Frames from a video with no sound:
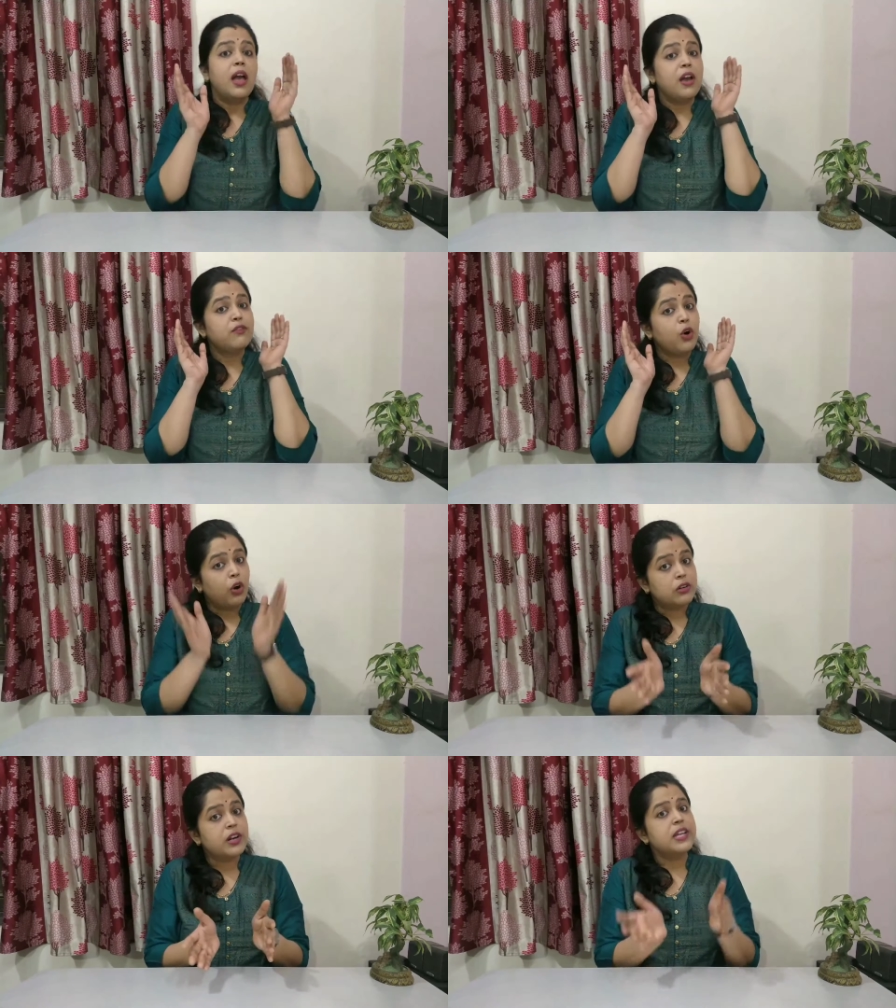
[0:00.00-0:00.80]
have
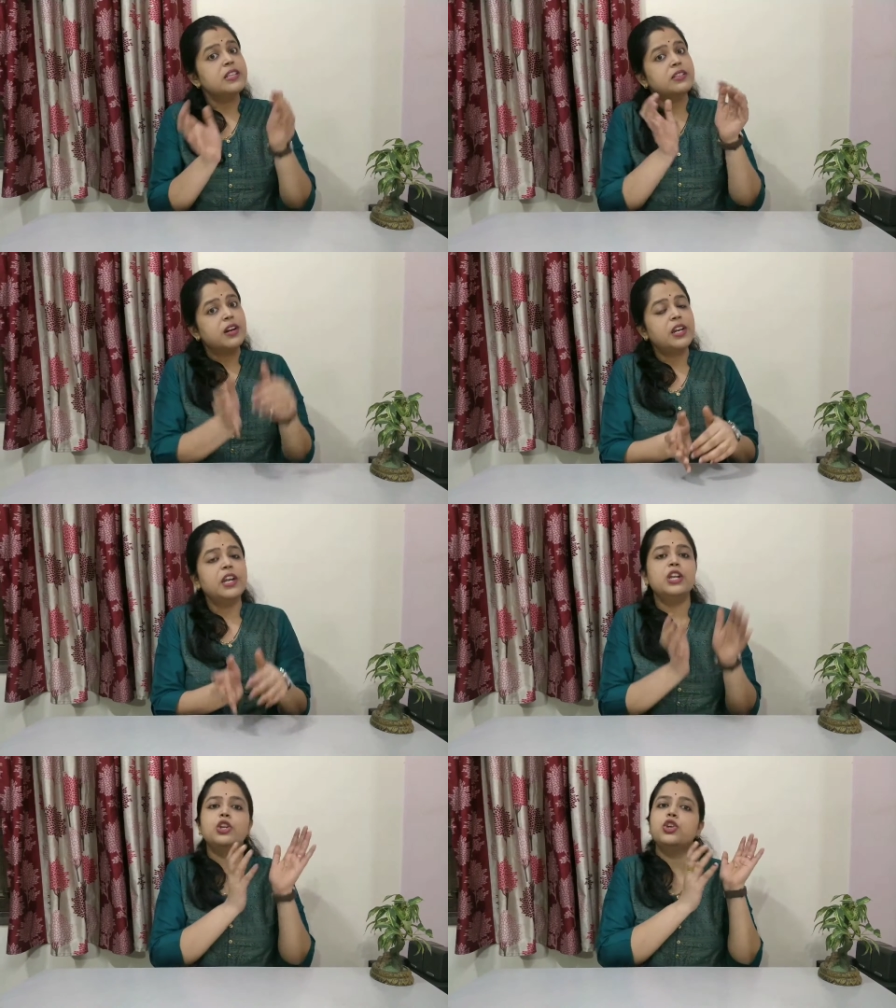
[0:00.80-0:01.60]
already
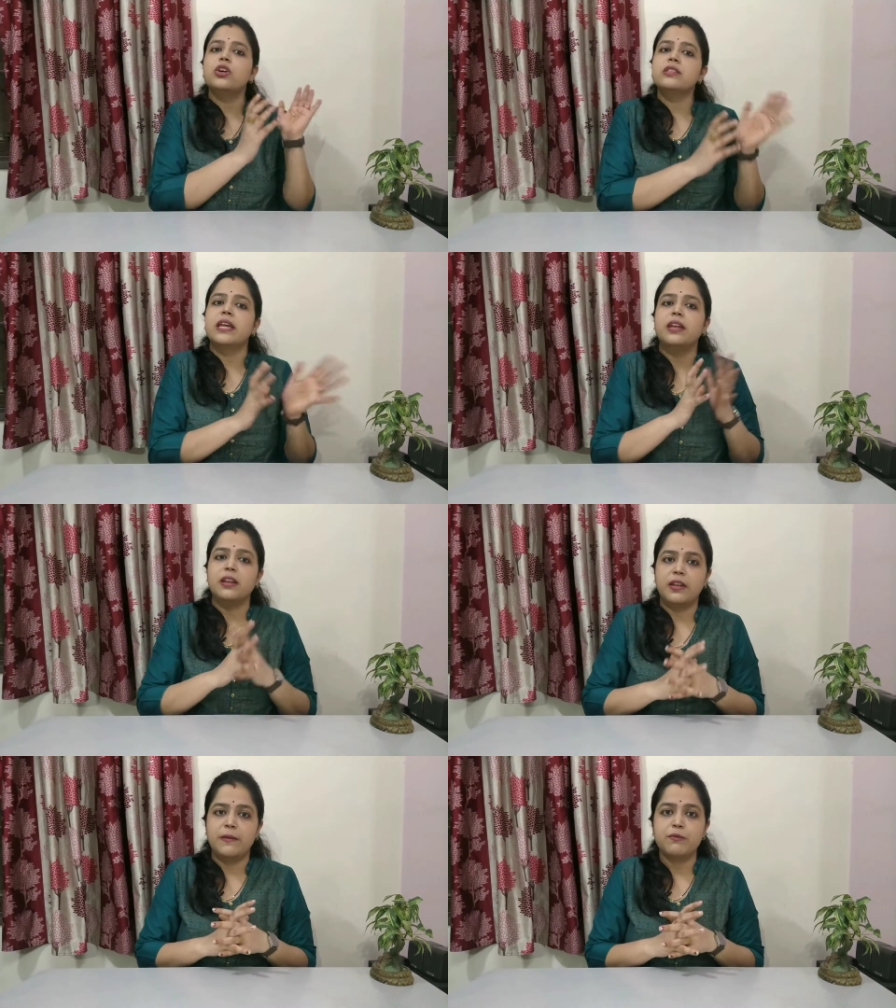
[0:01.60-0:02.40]
studied in your
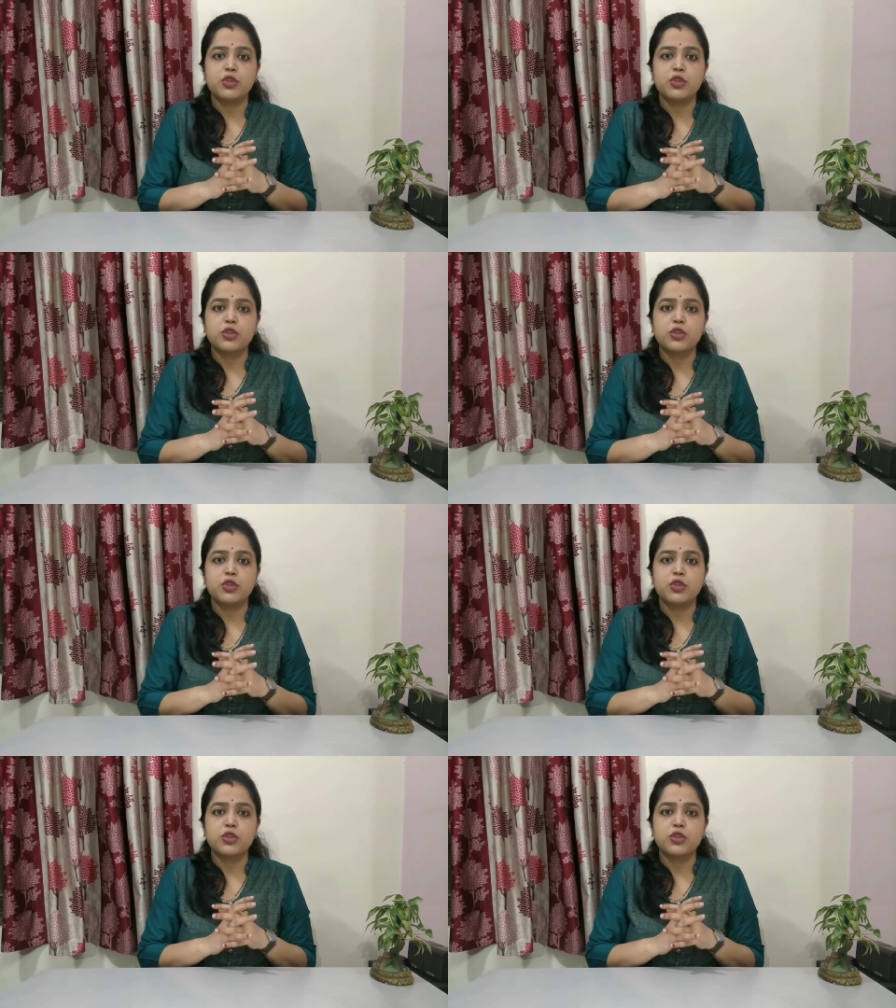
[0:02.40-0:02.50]
second year.